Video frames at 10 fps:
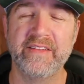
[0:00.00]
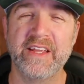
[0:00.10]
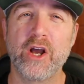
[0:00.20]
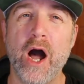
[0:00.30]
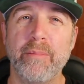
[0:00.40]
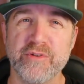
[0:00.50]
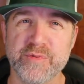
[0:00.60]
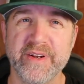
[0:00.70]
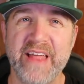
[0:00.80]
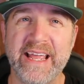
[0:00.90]
in the
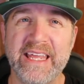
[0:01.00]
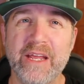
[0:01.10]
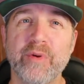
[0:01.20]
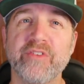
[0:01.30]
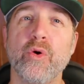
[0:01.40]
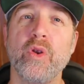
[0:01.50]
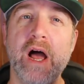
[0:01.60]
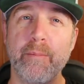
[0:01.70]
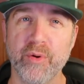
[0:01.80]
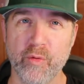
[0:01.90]
accomplishment of that key result
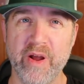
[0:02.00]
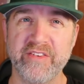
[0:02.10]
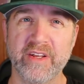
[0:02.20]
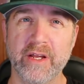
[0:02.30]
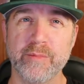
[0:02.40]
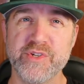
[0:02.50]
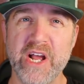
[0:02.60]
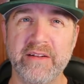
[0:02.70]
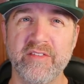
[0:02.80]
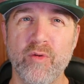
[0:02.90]
i'm progressing an
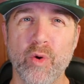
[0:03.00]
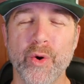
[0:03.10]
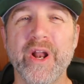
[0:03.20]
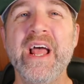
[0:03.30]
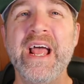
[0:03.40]
objective forward